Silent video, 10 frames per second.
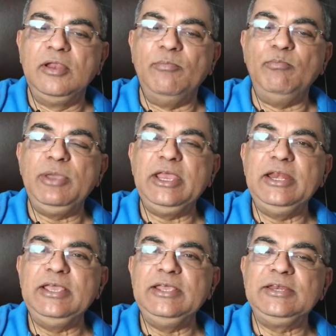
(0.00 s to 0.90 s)

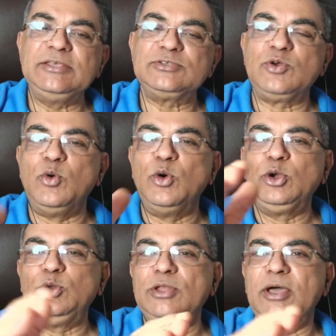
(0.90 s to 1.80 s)
Mainly, it is gone
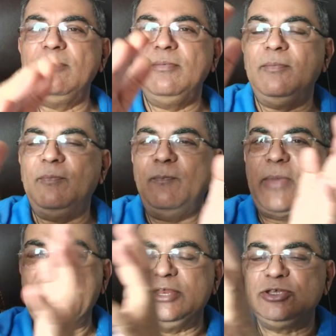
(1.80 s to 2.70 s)
to the
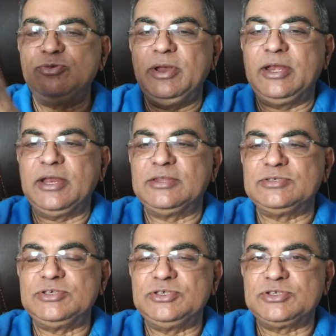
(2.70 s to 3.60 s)
management and the
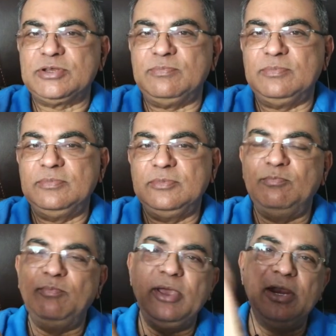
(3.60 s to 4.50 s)
system,
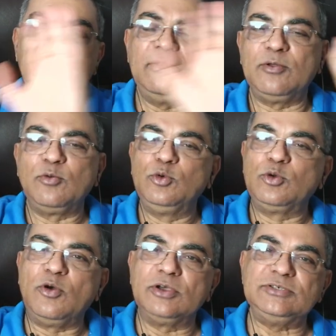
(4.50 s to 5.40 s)
main root
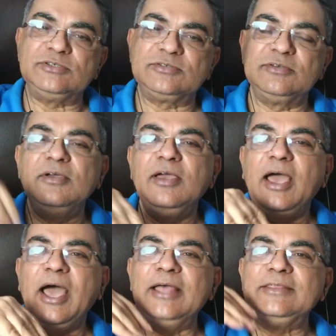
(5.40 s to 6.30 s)
causes,
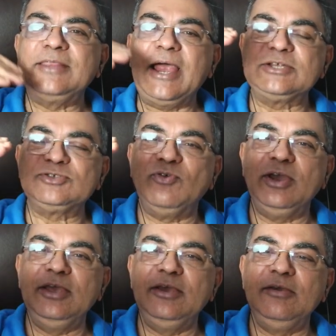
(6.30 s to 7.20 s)
and that's why,
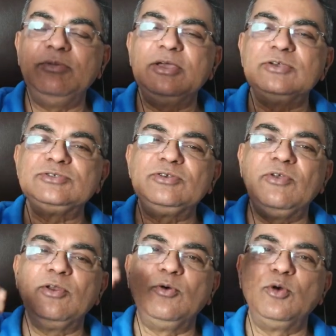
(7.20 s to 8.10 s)
because it
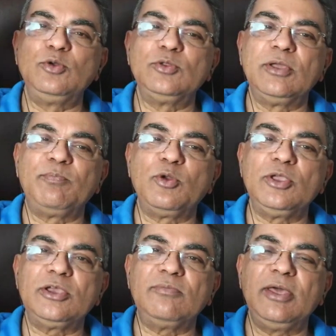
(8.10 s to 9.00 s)
will go to the
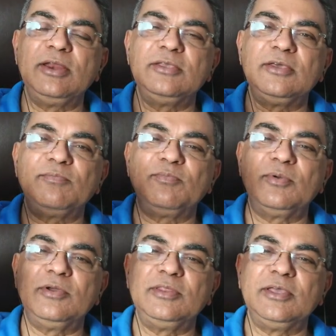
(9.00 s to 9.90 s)
project manager,
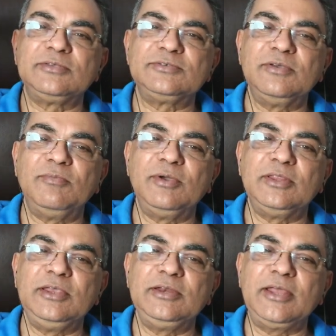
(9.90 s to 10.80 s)
the
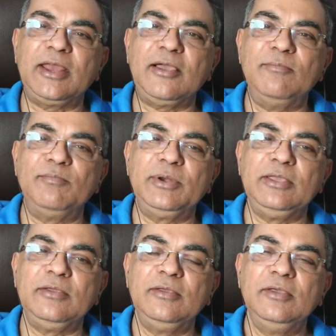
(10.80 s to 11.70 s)
entire
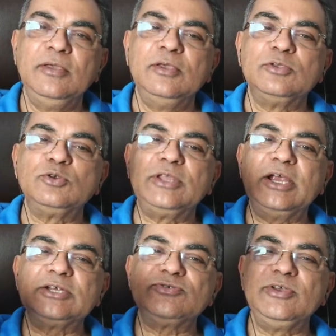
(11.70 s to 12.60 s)
company. So
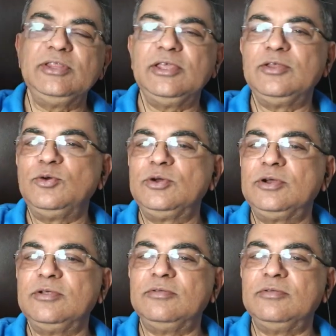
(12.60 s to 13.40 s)
that's why they don't.